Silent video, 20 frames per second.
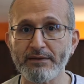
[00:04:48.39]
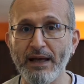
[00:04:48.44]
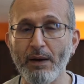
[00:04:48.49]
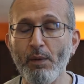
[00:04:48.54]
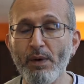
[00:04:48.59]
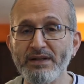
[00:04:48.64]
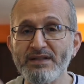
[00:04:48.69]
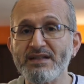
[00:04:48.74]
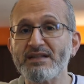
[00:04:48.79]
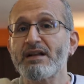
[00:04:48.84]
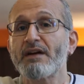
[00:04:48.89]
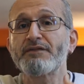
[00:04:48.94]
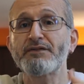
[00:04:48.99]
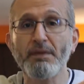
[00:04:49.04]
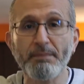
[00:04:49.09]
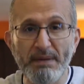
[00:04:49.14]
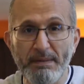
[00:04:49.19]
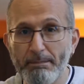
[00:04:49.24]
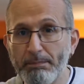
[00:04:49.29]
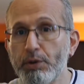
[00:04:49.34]
I want stuff to
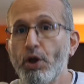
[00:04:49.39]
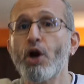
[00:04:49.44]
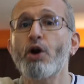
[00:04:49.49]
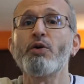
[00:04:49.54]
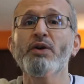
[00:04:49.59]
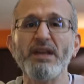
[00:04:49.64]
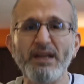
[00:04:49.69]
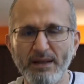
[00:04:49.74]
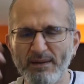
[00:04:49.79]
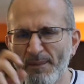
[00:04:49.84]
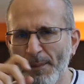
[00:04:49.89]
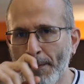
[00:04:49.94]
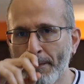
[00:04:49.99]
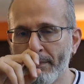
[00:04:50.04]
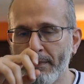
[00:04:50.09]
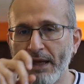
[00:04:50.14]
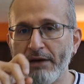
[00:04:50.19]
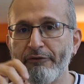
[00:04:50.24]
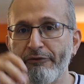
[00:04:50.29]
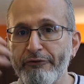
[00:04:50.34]
be blurry
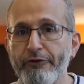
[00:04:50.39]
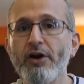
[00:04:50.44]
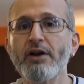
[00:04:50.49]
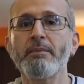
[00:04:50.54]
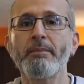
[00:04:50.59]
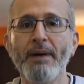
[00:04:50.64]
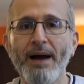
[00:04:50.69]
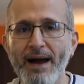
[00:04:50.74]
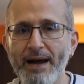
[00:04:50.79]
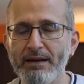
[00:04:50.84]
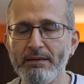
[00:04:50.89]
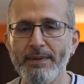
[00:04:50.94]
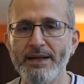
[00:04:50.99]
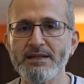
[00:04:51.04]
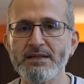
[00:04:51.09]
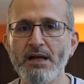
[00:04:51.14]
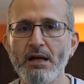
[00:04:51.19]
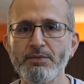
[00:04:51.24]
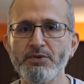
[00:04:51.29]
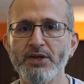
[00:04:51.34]
in front and behind of my
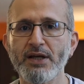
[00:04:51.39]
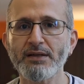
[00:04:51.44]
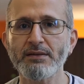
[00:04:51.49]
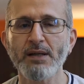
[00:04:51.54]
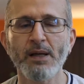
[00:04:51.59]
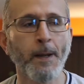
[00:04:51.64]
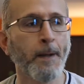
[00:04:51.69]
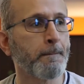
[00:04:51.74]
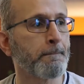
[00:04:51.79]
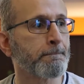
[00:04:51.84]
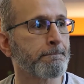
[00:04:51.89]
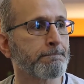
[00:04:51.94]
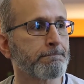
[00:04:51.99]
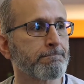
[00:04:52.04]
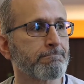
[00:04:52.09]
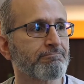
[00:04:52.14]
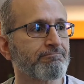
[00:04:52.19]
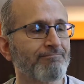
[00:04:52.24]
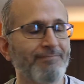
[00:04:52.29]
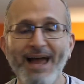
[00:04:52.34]
subject.
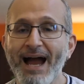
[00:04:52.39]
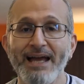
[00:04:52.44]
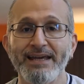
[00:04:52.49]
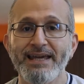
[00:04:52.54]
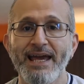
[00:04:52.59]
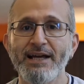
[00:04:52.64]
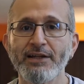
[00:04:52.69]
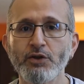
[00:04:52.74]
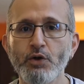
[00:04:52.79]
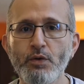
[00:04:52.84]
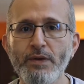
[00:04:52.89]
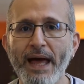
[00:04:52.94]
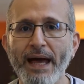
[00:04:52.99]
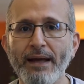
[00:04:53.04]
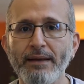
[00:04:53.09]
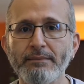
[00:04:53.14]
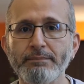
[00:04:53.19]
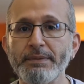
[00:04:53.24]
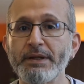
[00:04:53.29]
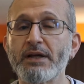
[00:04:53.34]
I can't do
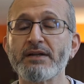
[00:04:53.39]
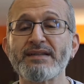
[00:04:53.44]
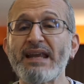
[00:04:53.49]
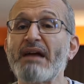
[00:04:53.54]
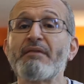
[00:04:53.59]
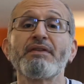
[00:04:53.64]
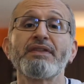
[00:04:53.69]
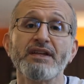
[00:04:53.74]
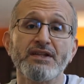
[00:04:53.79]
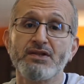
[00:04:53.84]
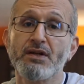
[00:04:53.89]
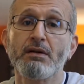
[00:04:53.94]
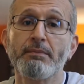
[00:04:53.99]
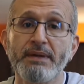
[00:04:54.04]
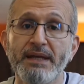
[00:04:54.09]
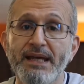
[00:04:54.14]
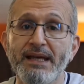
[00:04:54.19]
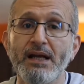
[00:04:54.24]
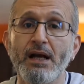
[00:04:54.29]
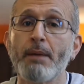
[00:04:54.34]
that because everything is going to
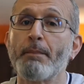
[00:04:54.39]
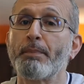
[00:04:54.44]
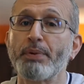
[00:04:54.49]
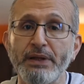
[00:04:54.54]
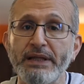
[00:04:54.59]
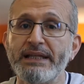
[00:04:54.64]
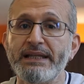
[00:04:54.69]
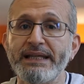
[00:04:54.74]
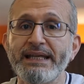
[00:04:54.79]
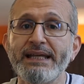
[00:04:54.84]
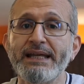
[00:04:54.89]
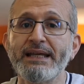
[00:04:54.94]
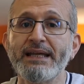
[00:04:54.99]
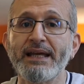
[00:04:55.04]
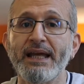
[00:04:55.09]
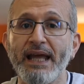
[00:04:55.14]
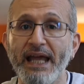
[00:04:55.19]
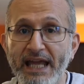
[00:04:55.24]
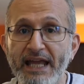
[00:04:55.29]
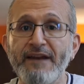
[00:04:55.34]
be completely
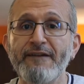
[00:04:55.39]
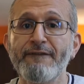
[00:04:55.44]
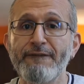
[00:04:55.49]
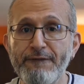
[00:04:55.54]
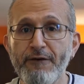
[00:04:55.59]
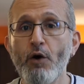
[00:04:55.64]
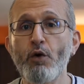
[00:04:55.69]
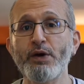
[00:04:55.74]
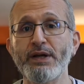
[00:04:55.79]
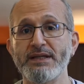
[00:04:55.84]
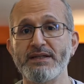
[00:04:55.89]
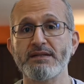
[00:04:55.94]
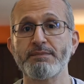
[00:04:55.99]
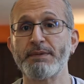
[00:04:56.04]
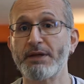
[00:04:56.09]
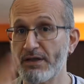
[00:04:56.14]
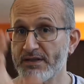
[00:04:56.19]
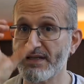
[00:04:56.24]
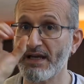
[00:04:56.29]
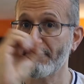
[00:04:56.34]
in focus
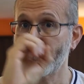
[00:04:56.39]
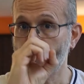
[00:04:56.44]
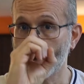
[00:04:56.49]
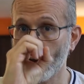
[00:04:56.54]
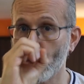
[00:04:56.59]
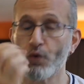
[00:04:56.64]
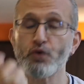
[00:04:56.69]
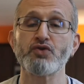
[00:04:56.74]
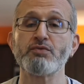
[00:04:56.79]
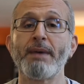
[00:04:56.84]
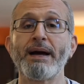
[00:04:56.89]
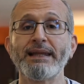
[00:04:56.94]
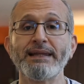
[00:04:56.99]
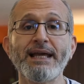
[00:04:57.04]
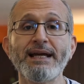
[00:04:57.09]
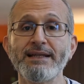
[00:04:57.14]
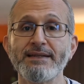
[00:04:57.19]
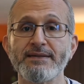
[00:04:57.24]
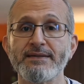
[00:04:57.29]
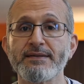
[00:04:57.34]
because I've closed my
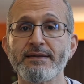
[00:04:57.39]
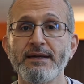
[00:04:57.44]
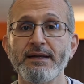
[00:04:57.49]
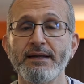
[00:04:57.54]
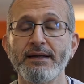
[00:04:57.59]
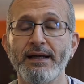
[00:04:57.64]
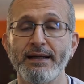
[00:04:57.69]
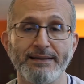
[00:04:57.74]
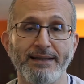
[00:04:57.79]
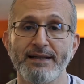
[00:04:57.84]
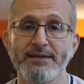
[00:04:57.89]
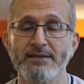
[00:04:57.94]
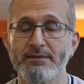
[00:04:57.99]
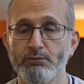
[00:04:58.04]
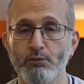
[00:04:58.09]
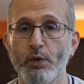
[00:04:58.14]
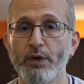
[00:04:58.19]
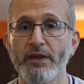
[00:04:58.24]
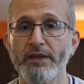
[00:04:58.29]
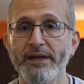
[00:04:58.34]
lens. And
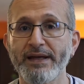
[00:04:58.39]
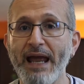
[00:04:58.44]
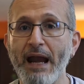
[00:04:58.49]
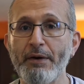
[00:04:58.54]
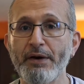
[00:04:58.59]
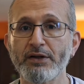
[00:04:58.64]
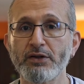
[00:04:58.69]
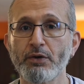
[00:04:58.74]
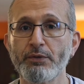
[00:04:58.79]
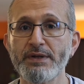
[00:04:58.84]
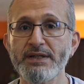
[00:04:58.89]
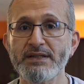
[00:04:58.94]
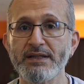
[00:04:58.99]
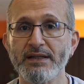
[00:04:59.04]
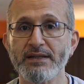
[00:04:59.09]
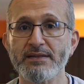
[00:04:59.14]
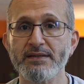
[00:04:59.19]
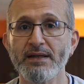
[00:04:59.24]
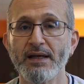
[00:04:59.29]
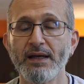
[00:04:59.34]
that's one of the
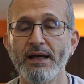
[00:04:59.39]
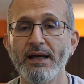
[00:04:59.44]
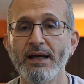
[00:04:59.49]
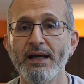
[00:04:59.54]
characteristics.